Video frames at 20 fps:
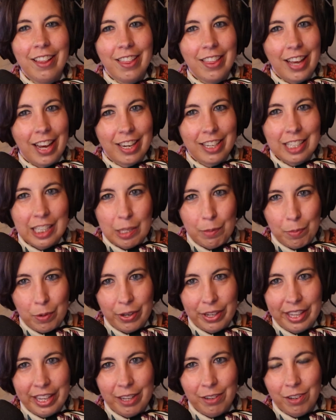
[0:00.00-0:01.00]
That is the
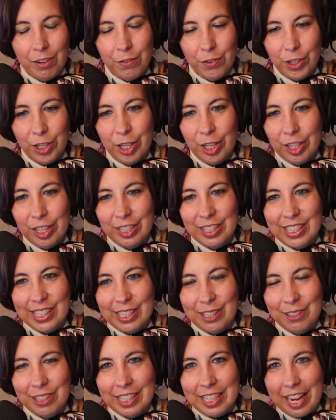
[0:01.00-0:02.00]
Boiling River. And
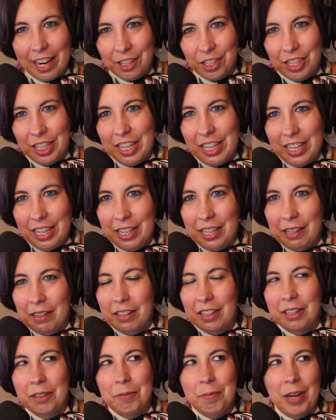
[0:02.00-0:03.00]
so it's actually
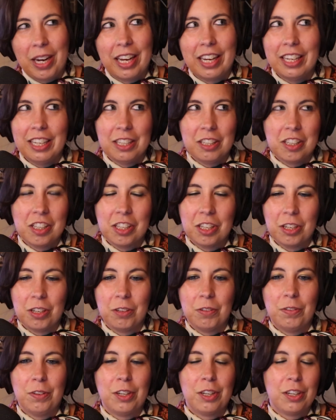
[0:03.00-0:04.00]
in my
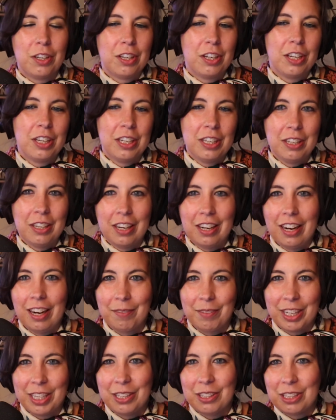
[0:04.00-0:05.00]
intro
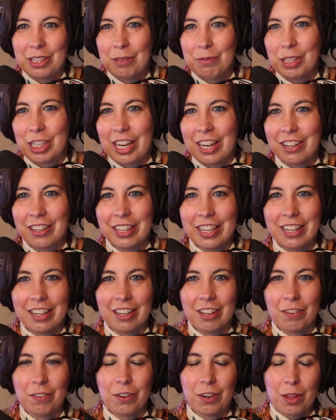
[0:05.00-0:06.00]
on my YouTube channel
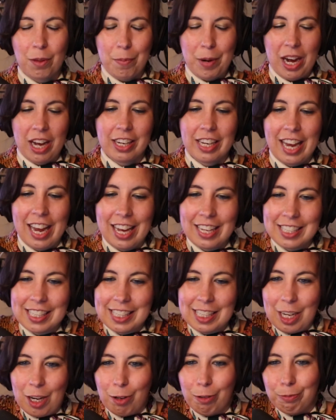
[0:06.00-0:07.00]
here for the podcast.
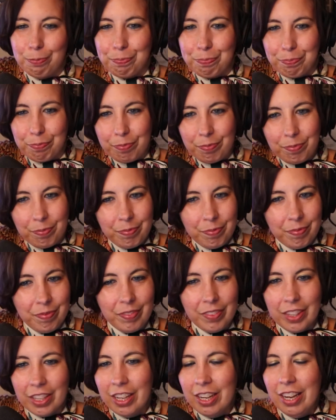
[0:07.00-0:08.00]
So
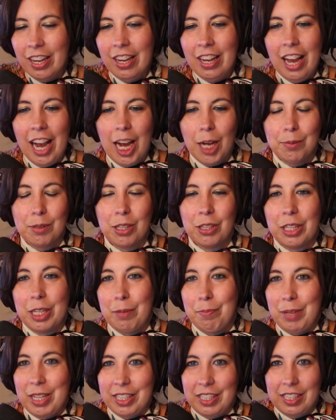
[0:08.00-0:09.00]

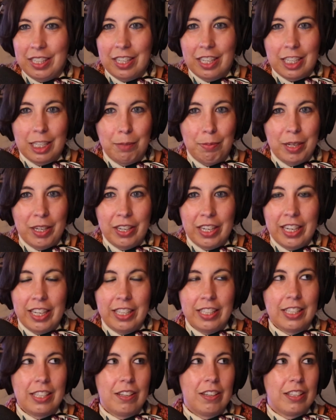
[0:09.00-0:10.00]
absolutely amazing
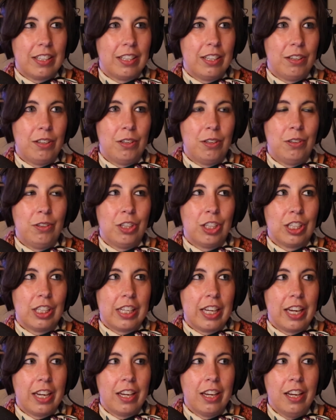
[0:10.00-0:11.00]
experience. Also
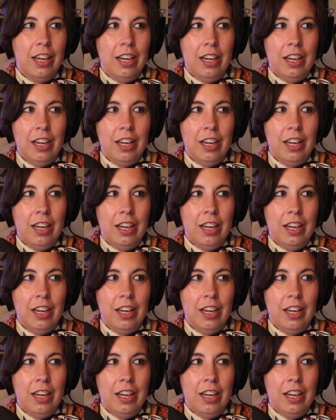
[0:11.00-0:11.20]
just like